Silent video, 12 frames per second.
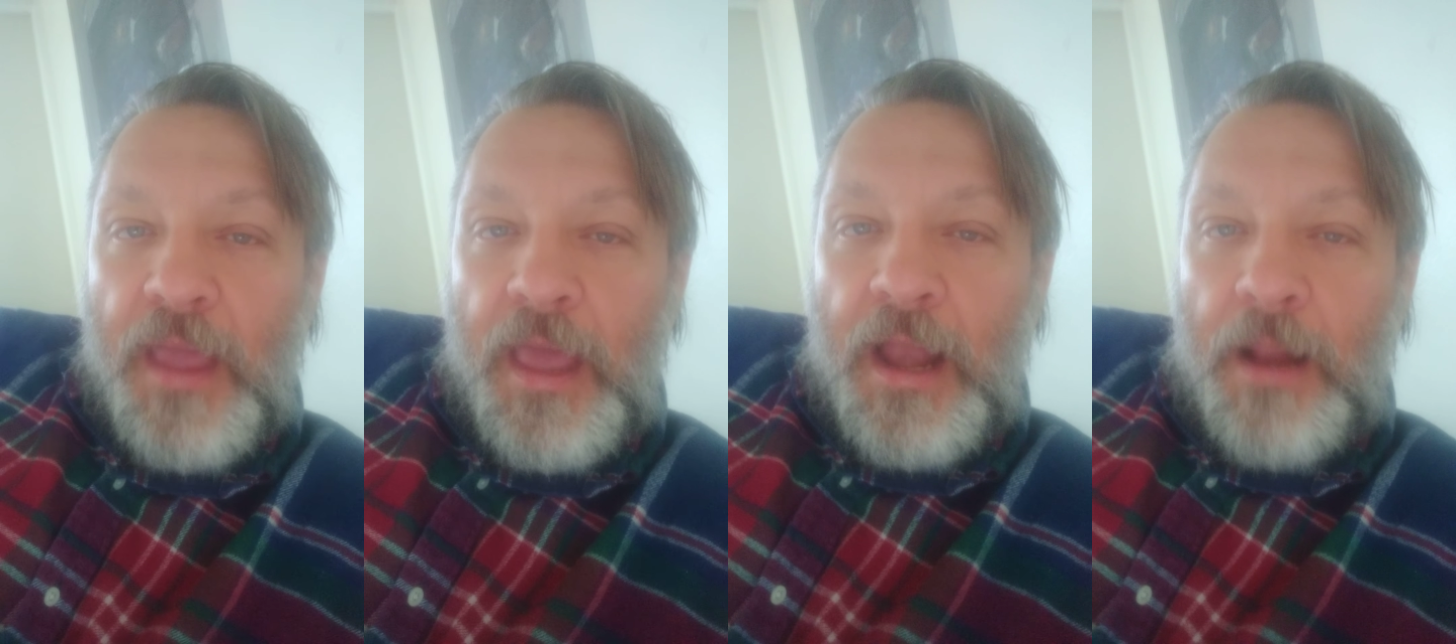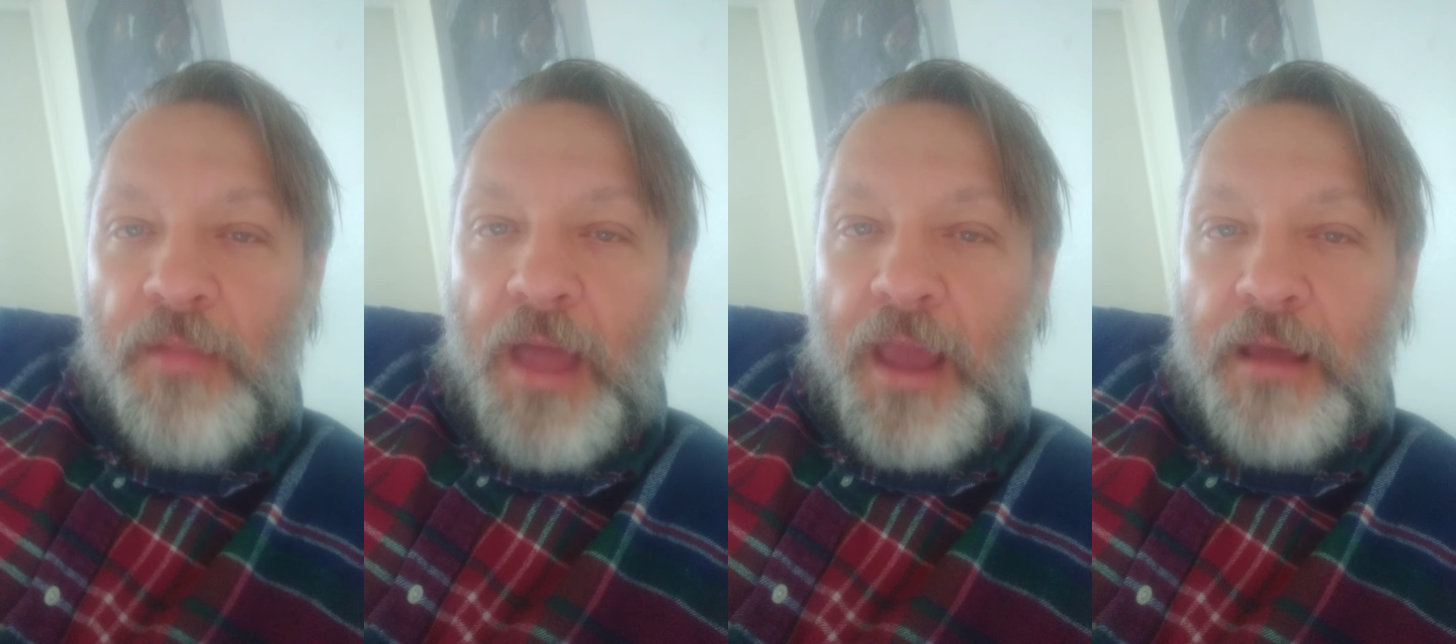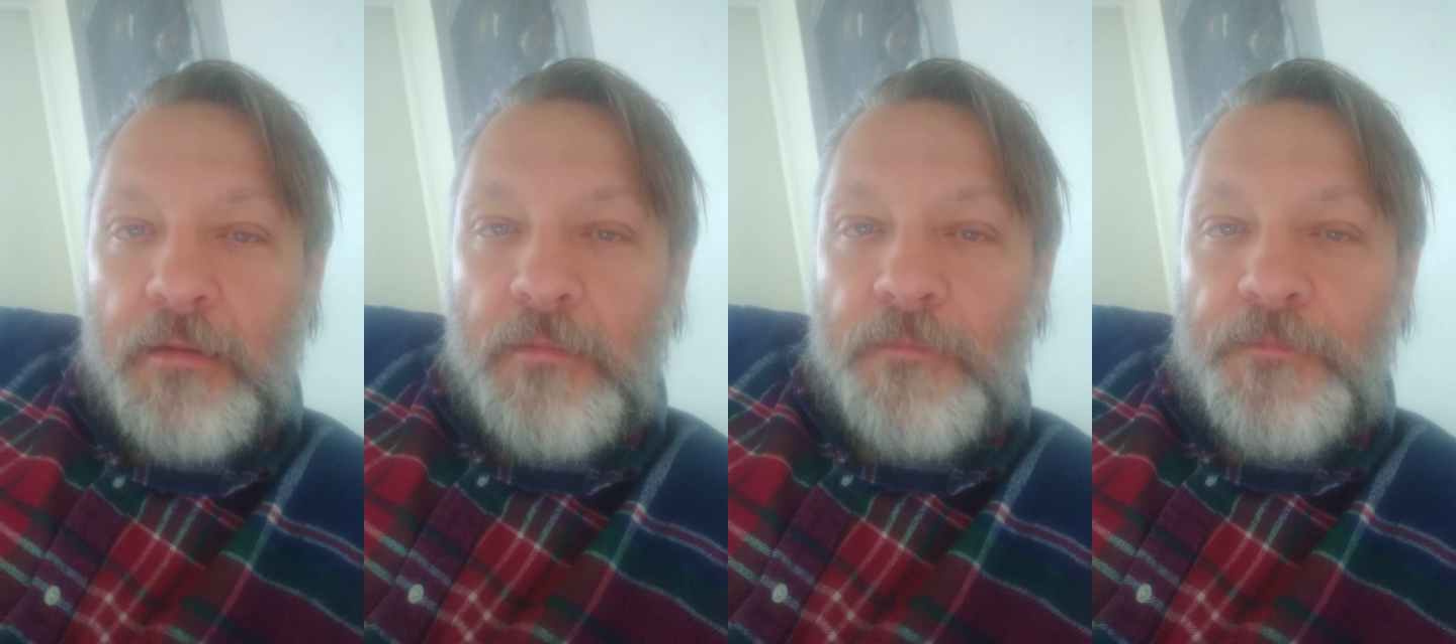And I'm
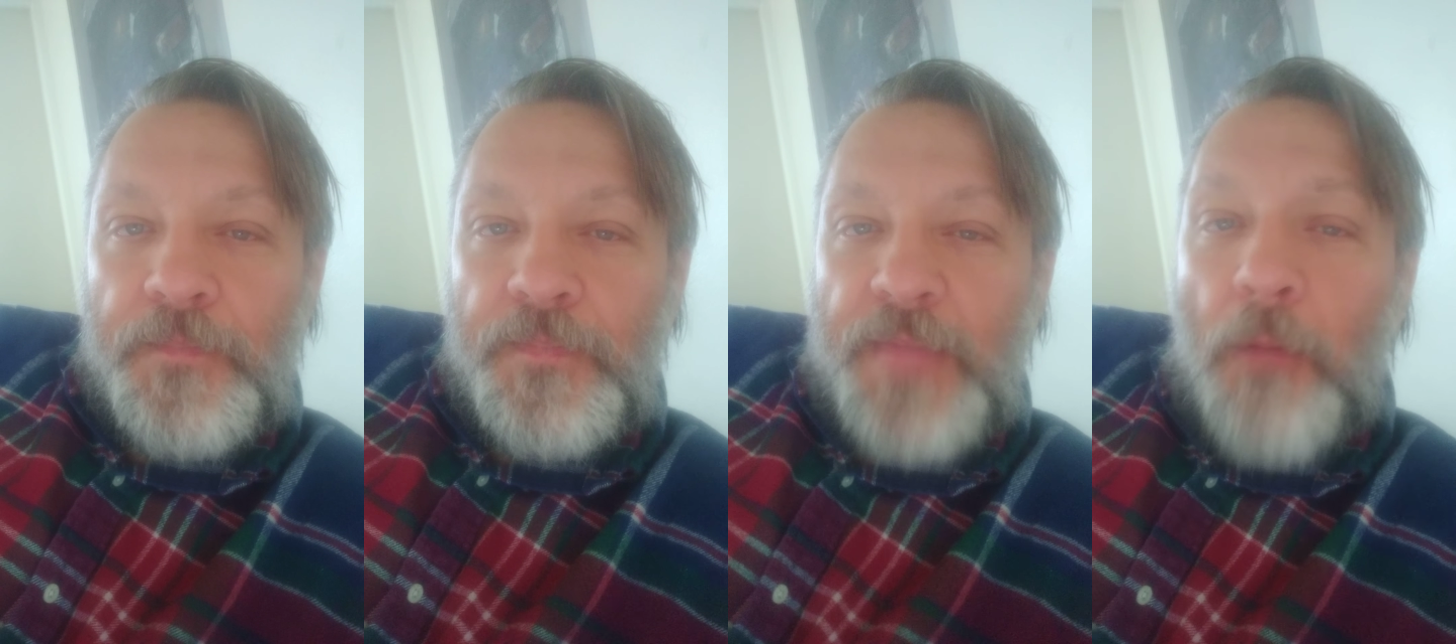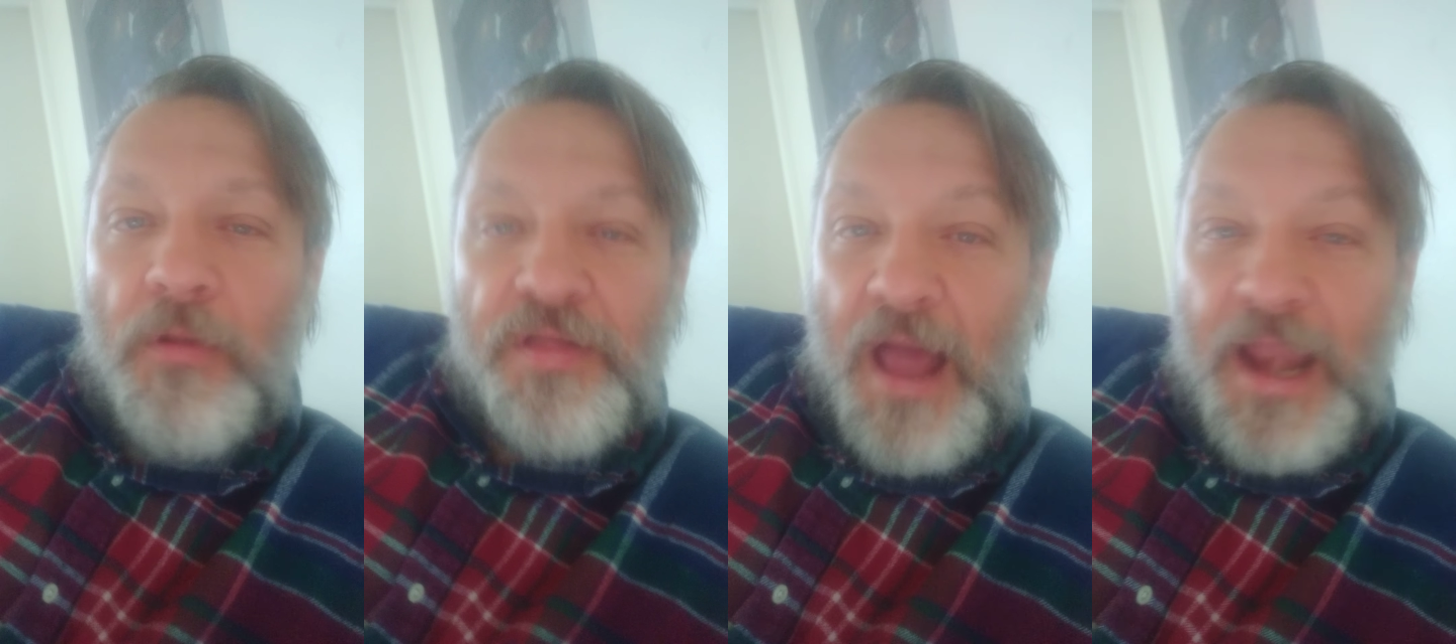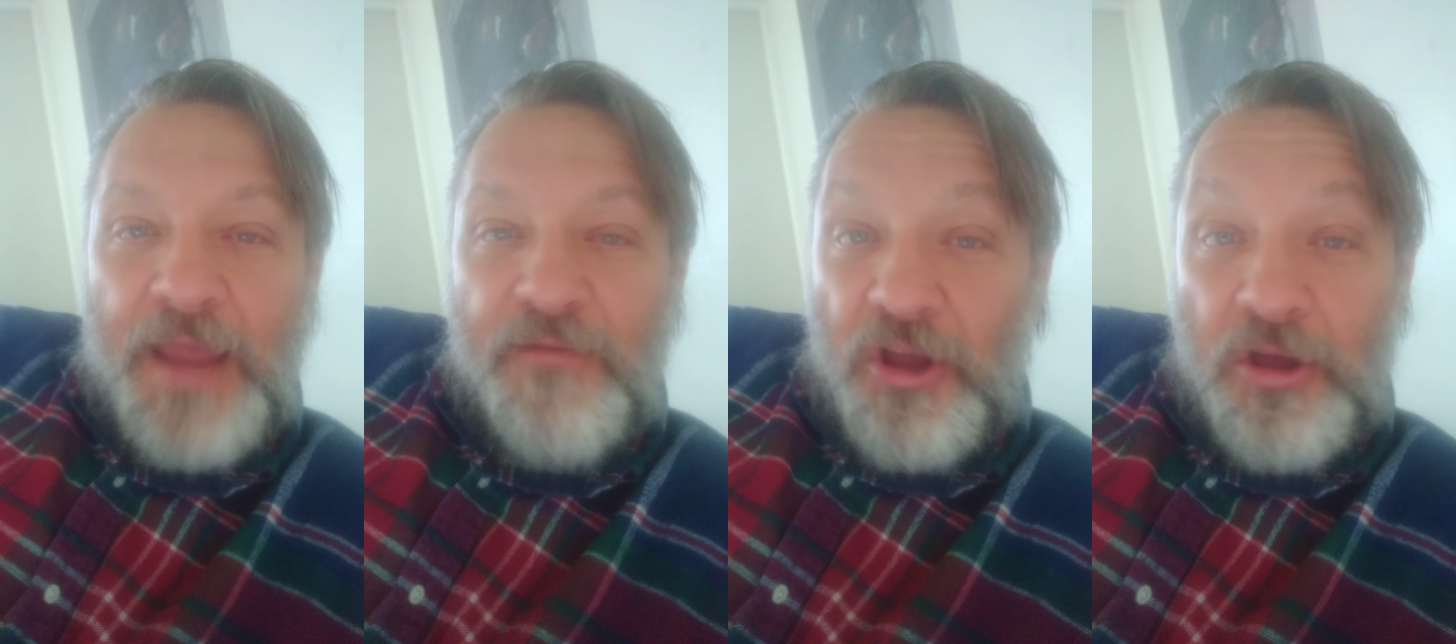like, that was
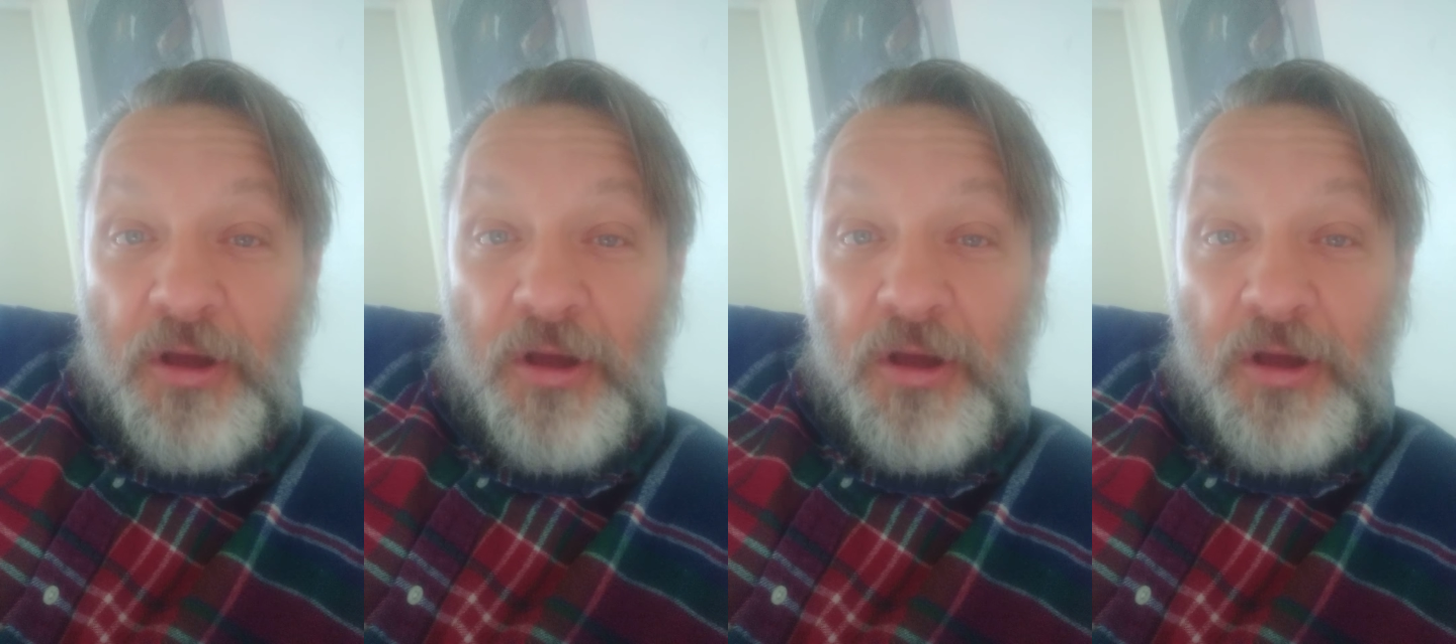not even